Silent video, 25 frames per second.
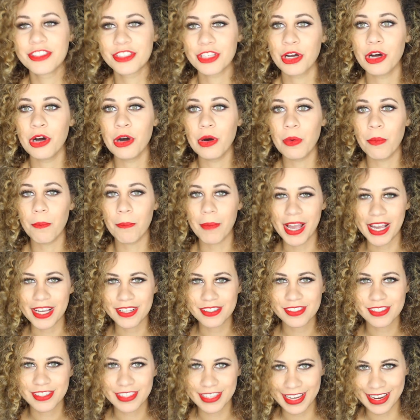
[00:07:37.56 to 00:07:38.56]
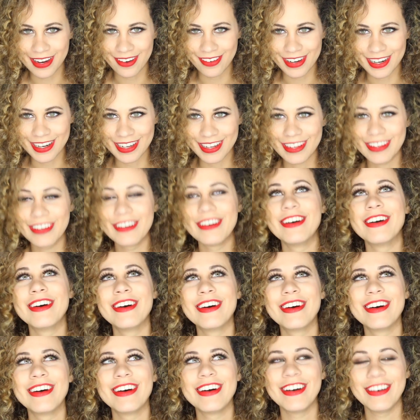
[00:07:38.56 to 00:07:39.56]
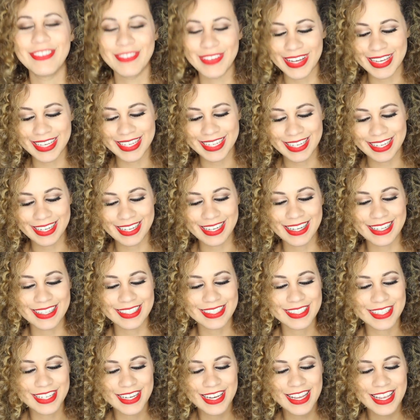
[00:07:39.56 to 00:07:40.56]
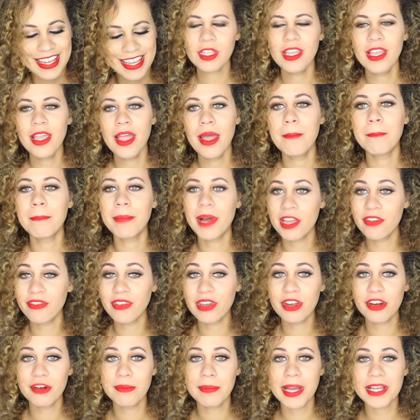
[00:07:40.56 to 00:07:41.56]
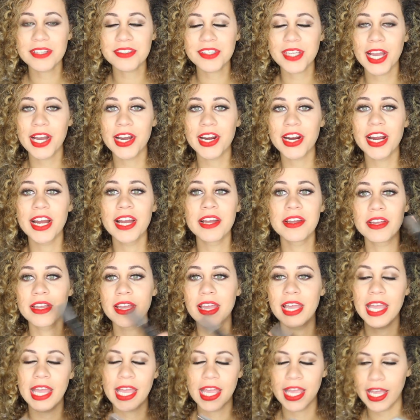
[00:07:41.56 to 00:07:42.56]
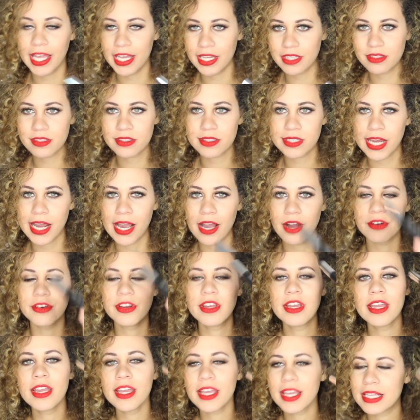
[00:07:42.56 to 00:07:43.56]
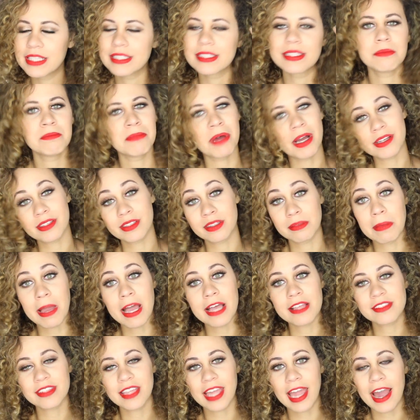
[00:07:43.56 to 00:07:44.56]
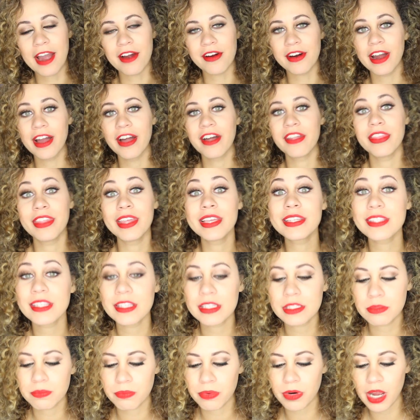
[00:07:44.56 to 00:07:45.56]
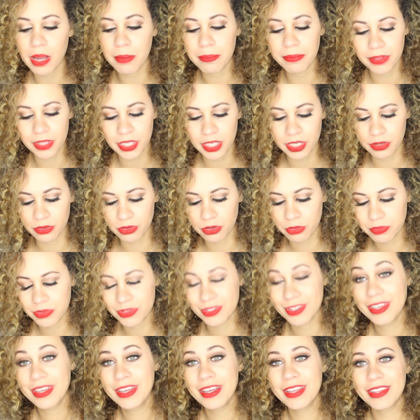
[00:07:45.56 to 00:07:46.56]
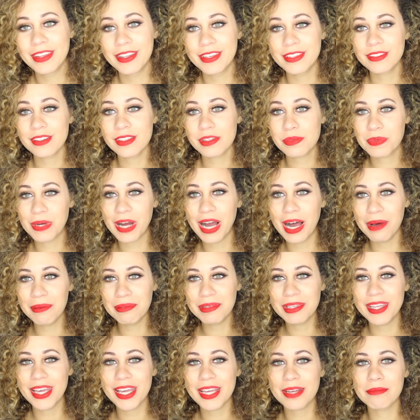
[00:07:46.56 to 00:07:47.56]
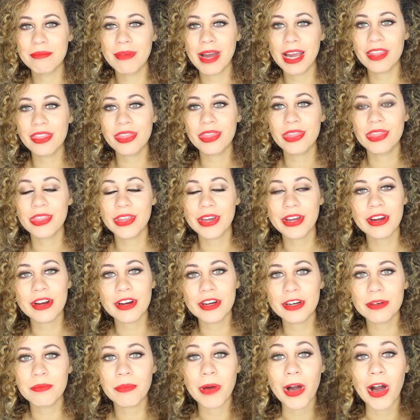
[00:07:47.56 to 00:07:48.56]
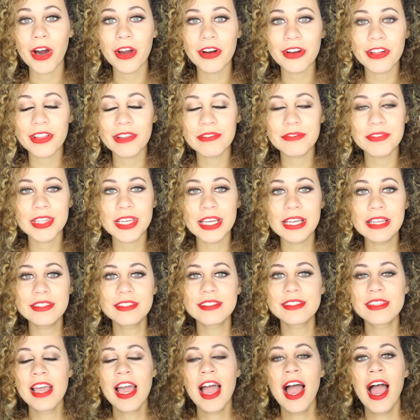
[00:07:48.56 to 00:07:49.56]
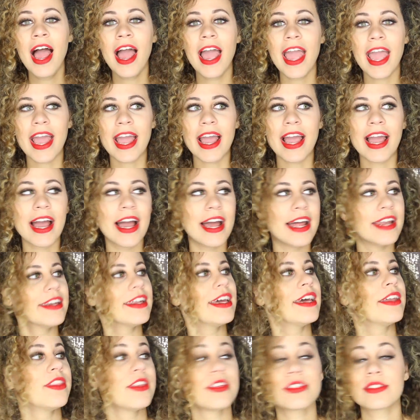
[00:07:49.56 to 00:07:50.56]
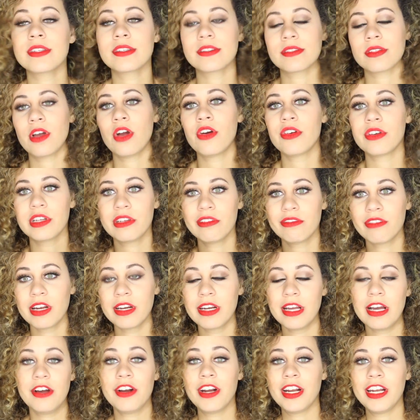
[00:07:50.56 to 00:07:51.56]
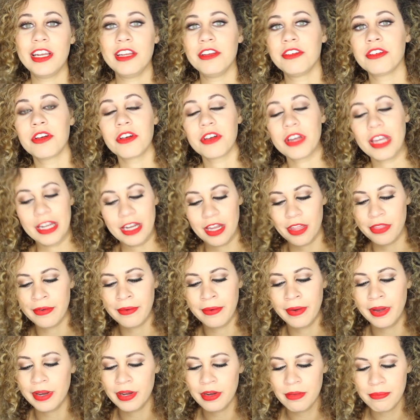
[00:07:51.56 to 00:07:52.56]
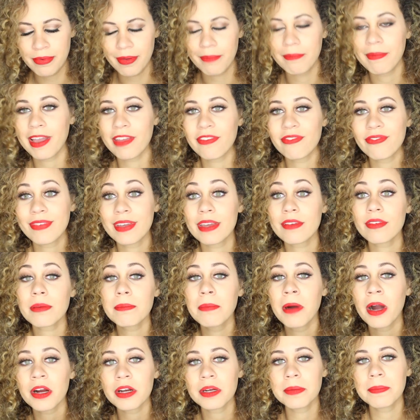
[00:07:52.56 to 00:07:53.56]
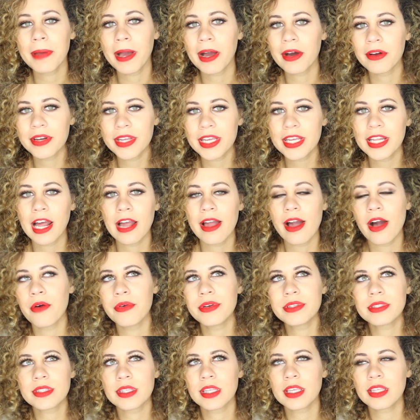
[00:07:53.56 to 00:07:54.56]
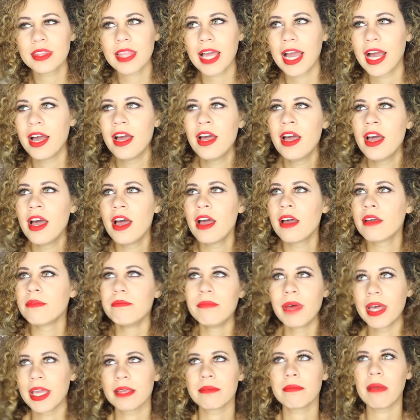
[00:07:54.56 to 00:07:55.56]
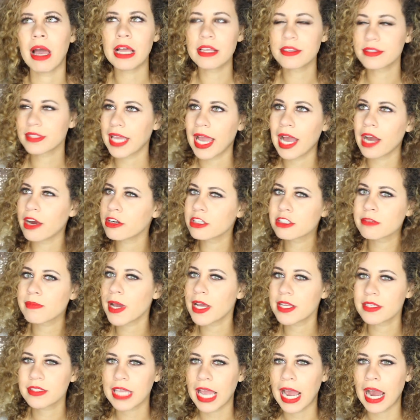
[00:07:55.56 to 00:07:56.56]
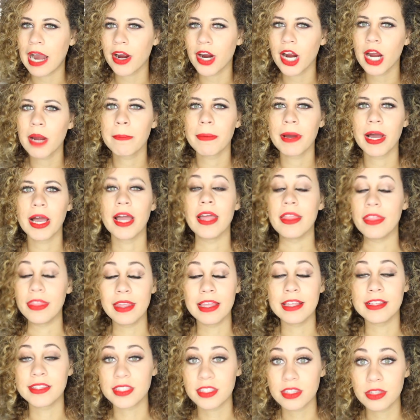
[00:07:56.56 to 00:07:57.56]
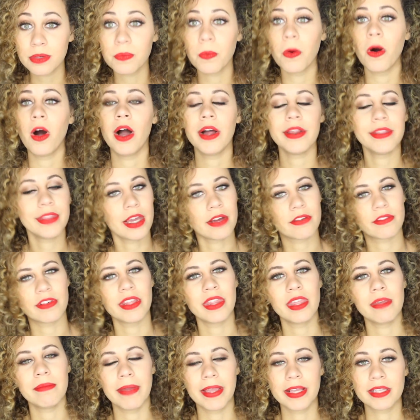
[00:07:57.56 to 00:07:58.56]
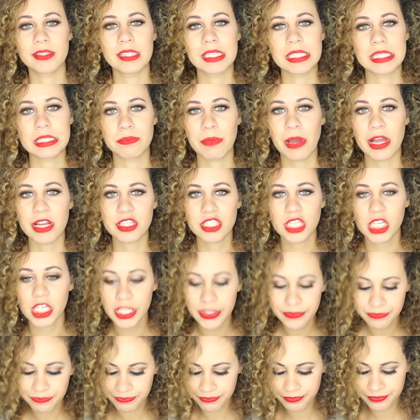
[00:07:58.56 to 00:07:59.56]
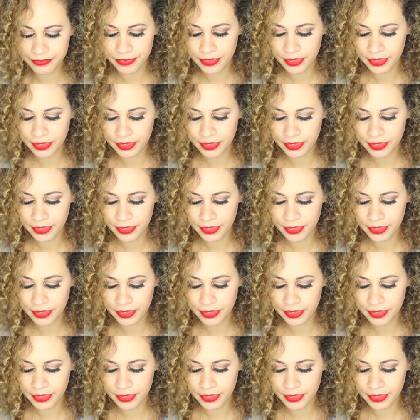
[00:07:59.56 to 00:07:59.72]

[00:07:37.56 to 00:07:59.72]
So mascara, oh my gosh. My favorite mascara, hands down, is the Buxa Mascara. This is probably like my third bottle of this, and this has already run out. I need to go get another one. But my favorite part about it, I always think that like mascara is mascara, but it's the wand that really makes it special.